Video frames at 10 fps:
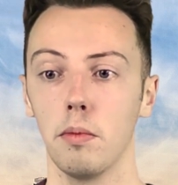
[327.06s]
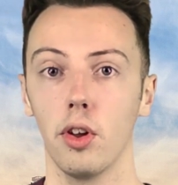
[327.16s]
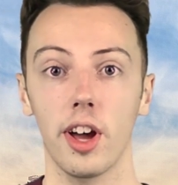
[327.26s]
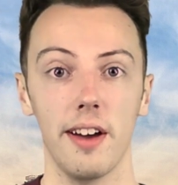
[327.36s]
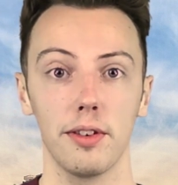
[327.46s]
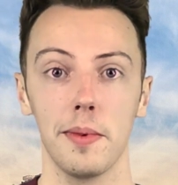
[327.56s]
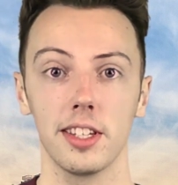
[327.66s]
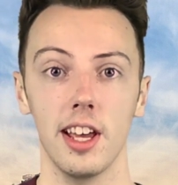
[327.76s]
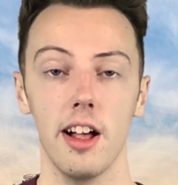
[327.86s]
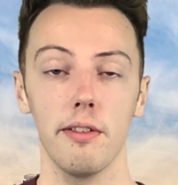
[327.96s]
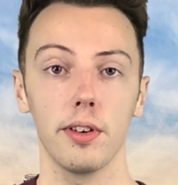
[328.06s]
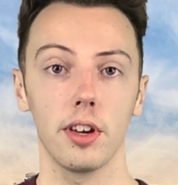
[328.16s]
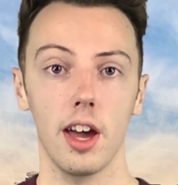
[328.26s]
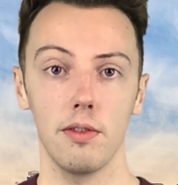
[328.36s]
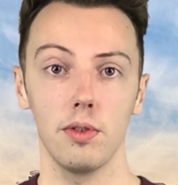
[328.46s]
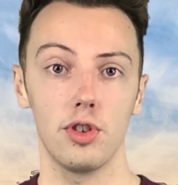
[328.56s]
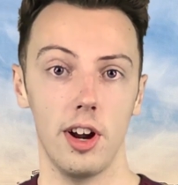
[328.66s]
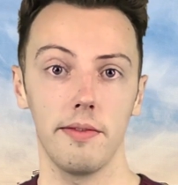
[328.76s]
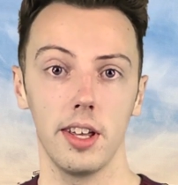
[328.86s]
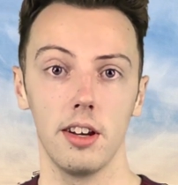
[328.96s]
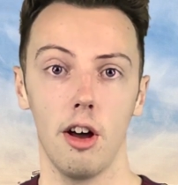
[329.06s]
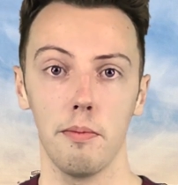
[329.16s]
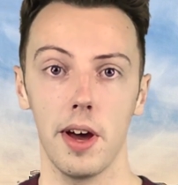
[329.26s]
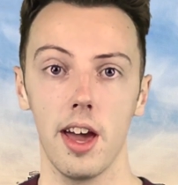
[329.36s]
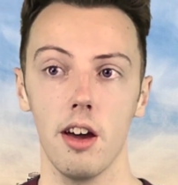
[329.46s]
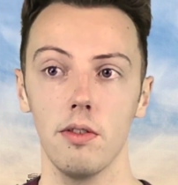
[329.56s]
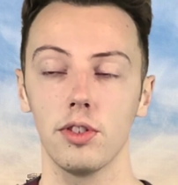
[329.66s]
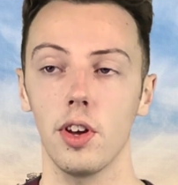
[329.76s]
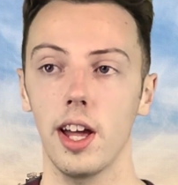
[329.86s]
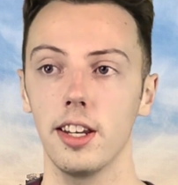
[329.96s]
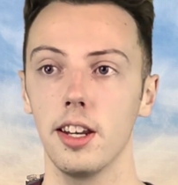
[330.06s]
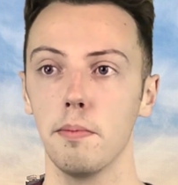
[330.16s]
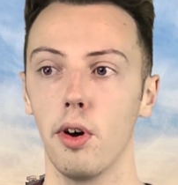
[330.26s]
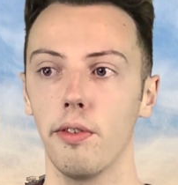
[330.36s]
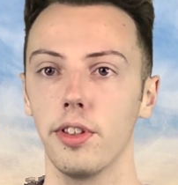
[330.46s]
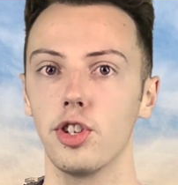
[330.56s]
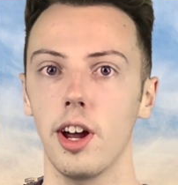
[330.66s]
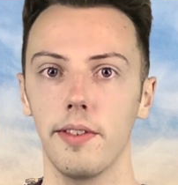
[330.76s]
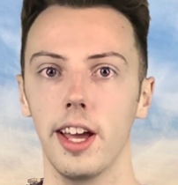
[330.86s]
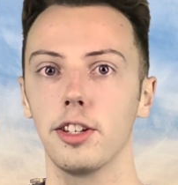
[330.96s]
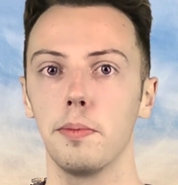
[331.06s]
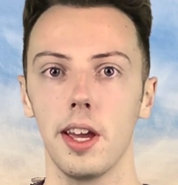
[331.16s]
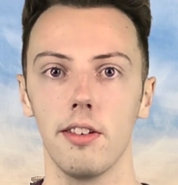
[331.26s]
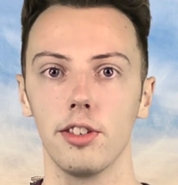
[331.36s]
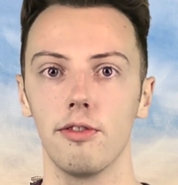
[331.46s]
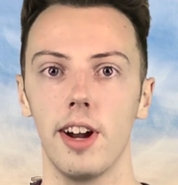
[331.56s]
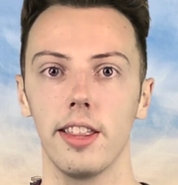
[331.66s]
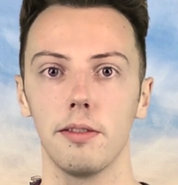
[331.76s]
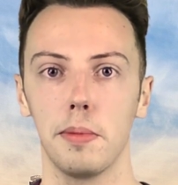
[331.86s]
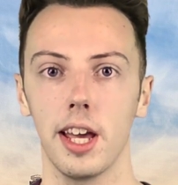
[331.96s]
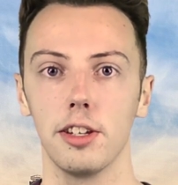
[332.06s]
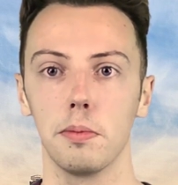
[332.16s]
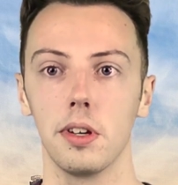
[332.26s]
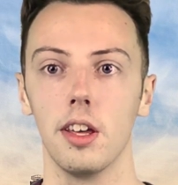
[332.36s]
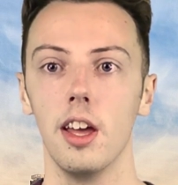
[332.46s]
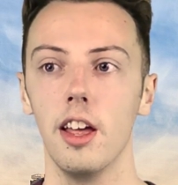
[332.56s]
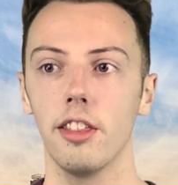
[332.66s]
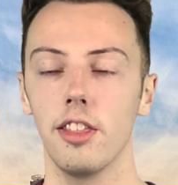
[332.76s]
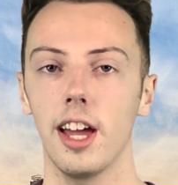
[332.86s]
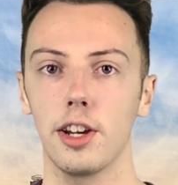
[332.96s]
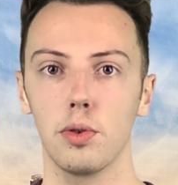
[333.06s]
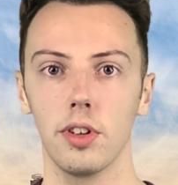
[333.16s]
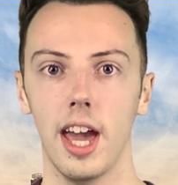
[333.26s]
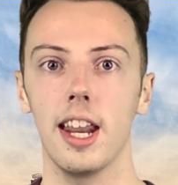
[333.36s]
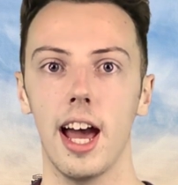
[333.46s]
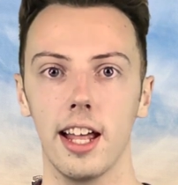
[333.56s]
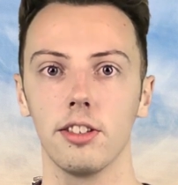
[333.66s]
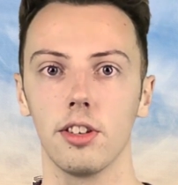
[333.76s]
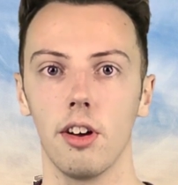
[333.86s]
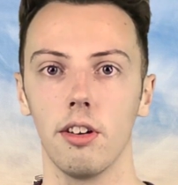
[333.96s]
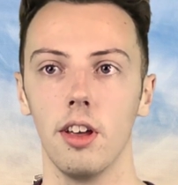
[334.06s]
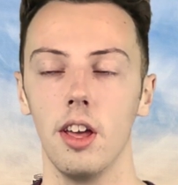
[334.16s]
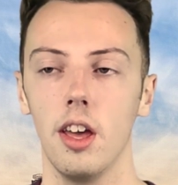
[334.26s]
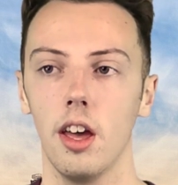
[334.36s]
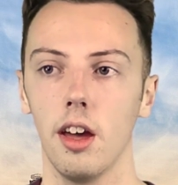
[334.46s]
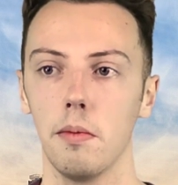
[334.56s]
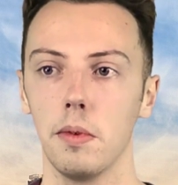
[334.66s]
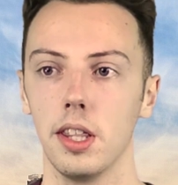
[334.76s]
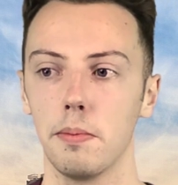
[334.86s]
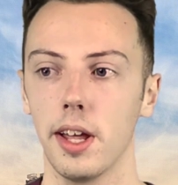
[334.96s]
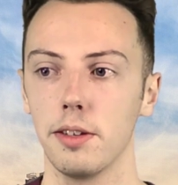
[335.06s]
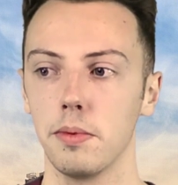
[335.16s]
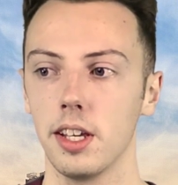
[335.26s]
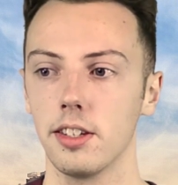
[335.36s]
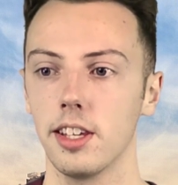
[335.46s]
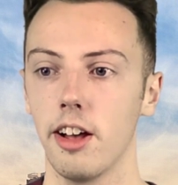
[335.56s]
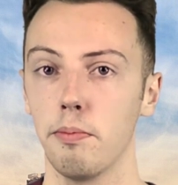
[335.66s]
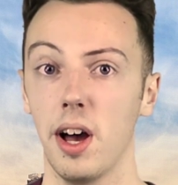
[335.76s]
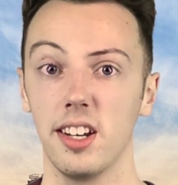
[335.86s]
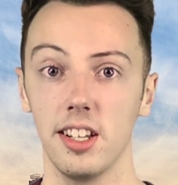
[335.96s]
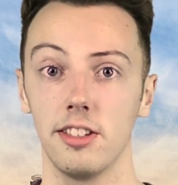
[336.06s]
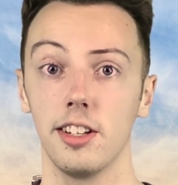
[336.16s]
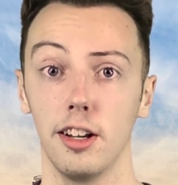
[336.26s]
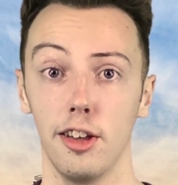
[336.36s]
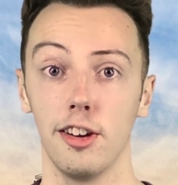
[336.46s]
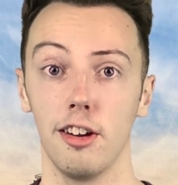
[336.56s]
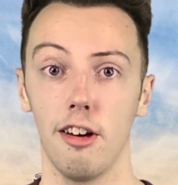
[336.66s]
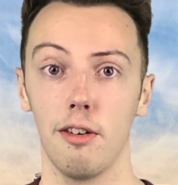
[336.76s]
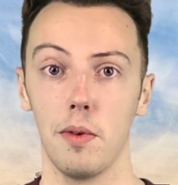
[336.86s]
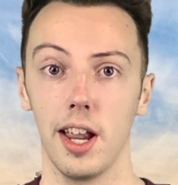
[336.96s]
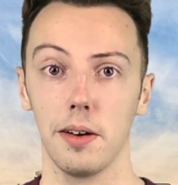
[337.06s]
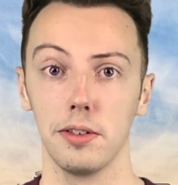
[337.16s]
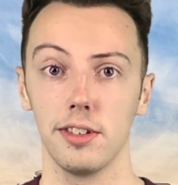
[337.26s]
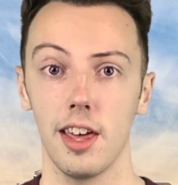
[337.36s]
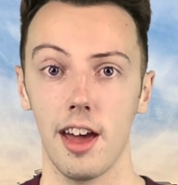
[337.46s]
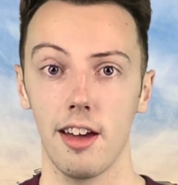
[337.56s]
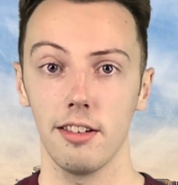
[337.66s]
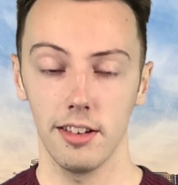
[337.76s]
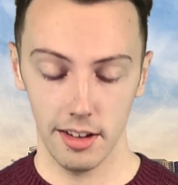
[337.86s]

look after myself and get travelling on my own, so I did it more for the travel experience around the placement than the actual getting hands-on in the placement itself, but I did still learn a lot while I was there.